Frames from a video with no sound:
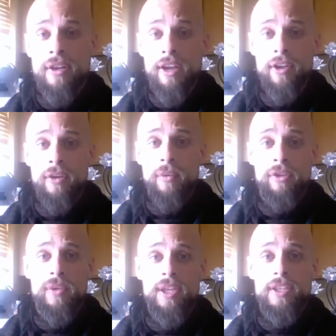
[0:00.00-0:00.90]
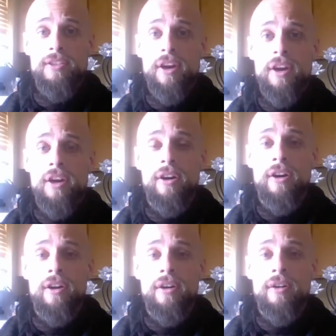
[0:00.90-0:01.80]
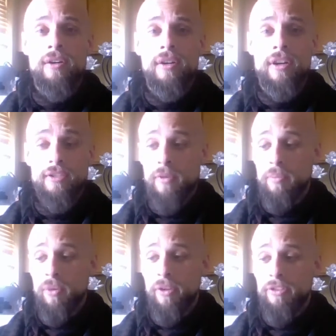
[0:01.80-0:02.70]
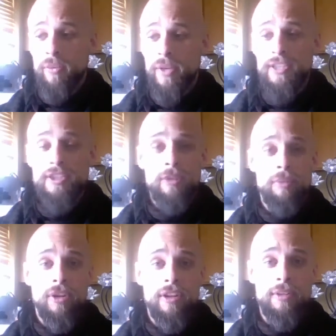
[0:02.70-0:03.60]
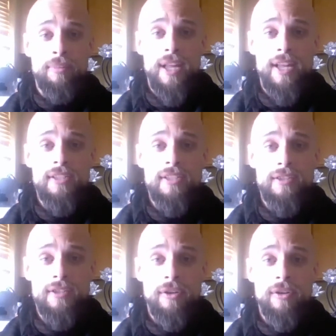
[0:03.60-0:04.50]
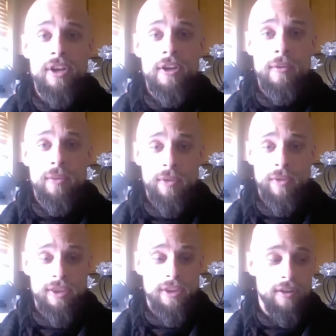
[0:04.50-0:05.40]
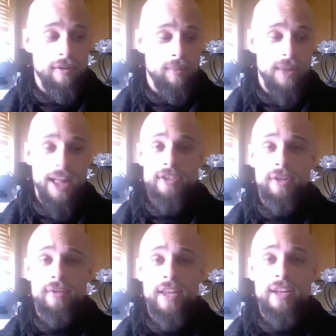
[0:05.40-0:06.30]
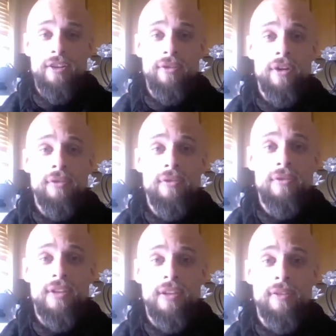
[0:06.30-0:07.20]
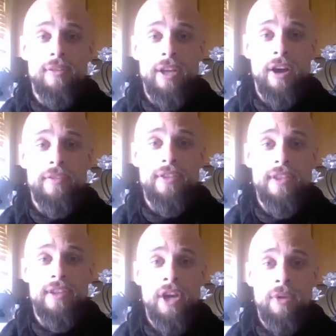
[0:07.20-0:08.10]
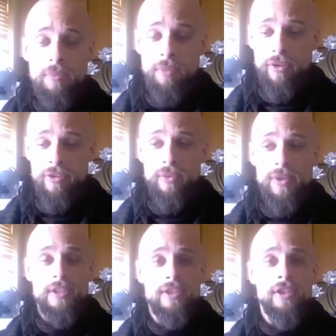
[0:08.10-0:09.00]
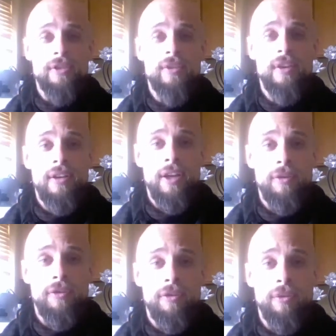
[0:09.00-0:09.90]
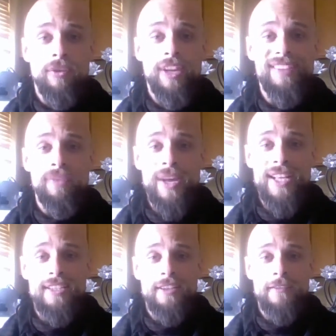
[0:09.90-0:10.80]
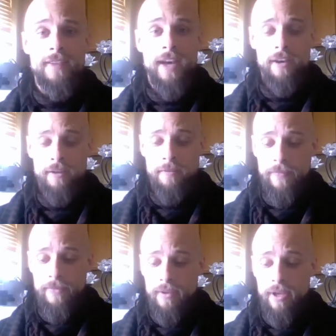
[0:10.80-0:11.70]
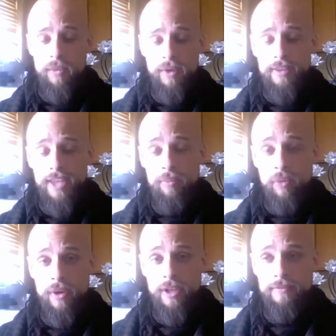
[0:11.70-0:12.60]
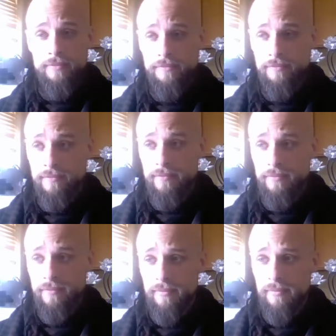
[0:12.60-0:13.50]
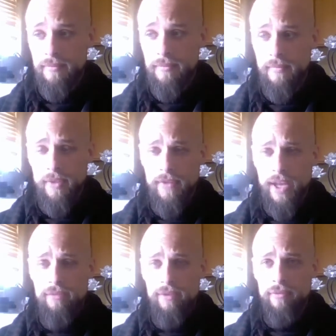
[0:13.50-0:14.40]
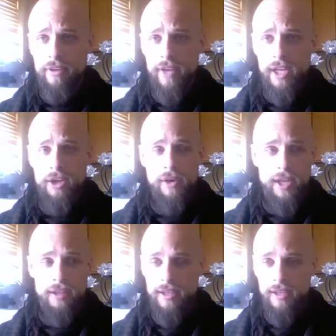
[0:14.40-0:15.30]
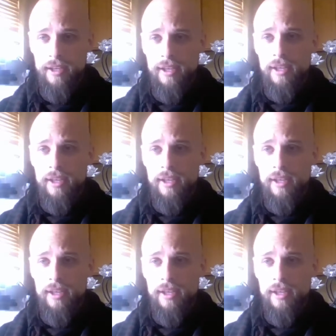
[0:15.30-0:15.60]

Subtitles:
And then when the weeds are, because if we pull out the weeds, they'll pull out the plants. So when the plants are ready to grow, to be harvested, we'll pull out the weeds too. And we'll throw the weeds in the fire. And we're at that point. If I know anything,